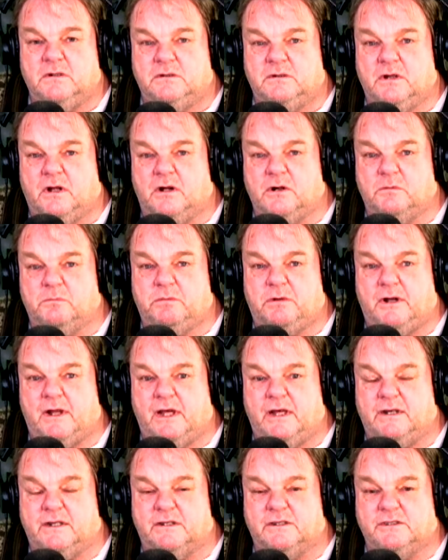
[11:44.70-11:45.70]
our
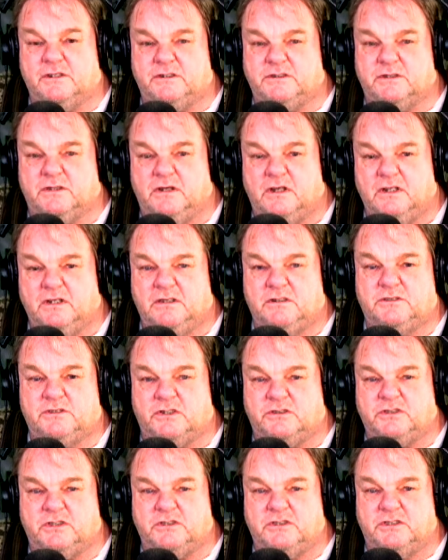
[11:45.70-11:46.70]
planet.
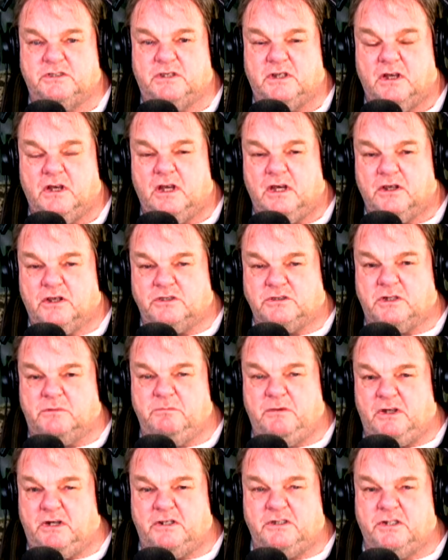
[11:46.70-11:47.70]
Because the
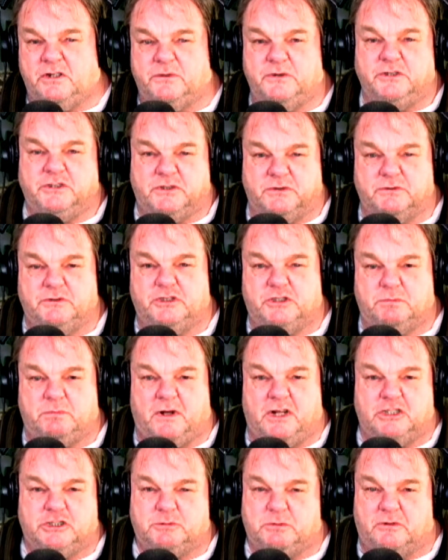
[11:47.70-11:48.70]
militaries are
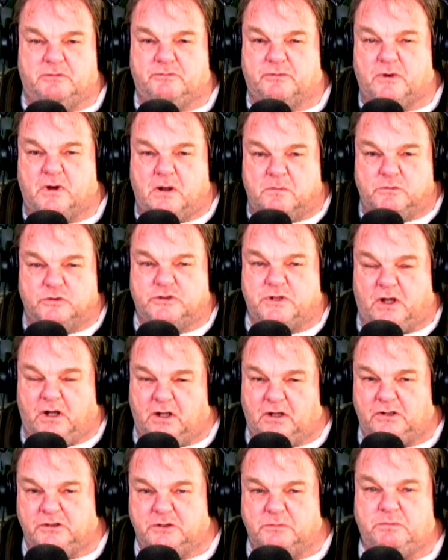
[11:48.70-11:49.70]
responsible for almost
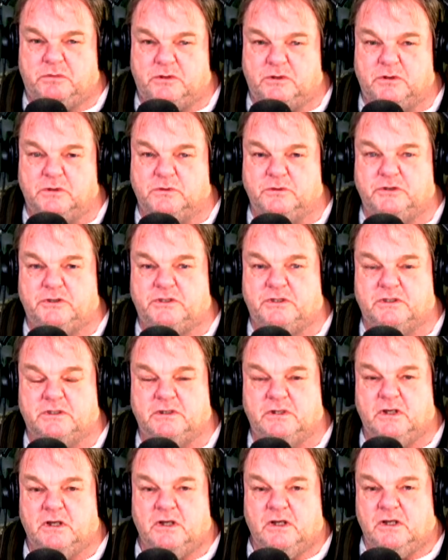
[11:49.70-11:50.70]
all the
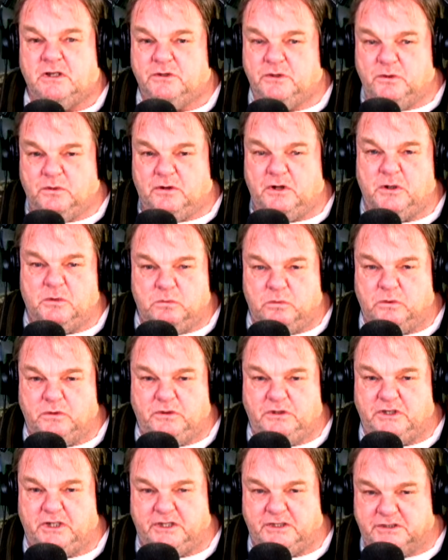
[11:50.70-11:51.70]
pollution. Nuclear
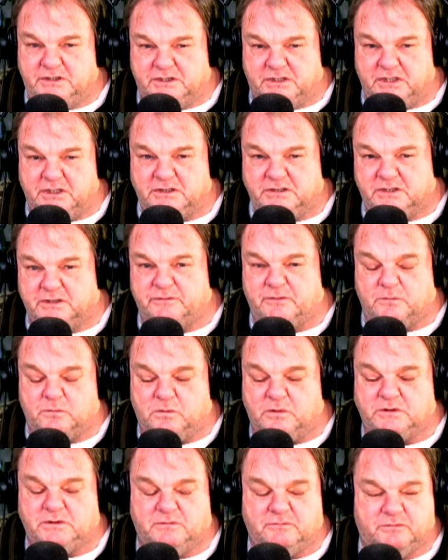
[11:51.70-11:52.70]
wouldn't exist if it
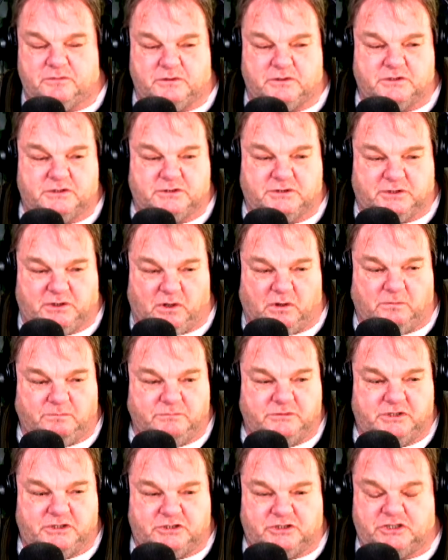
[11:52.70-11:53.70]
wasn't for the scum,
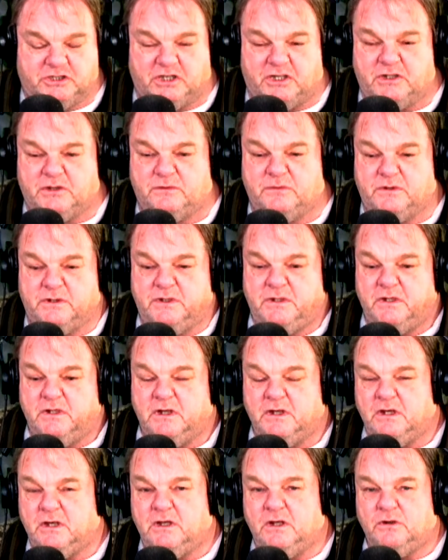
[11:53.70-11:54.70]
degenerate,
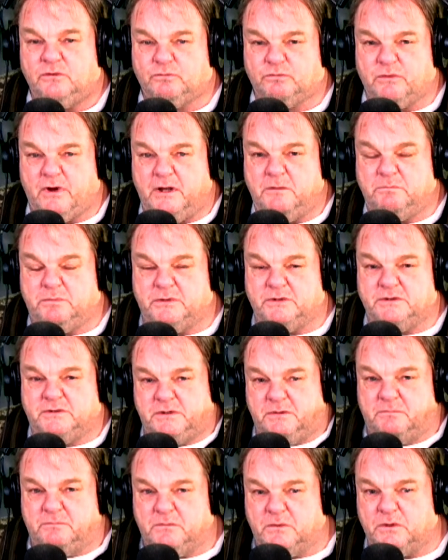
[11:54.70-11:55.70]
rapists,
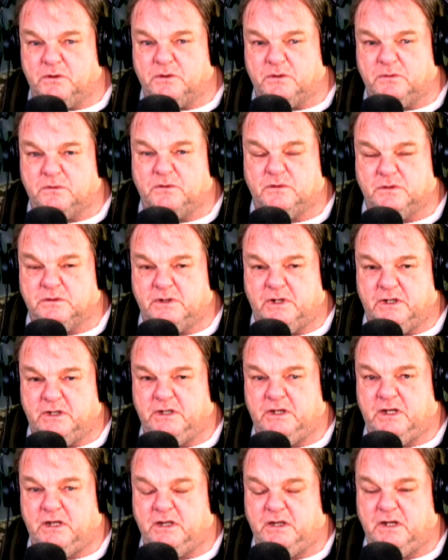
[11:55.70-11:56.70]
and murderer,
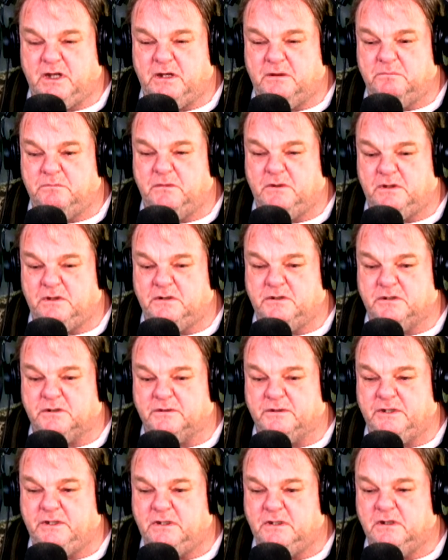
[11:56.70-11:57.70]
aka
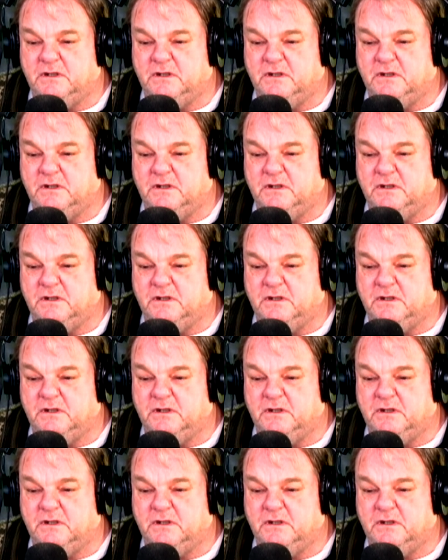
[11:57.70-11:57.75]
military.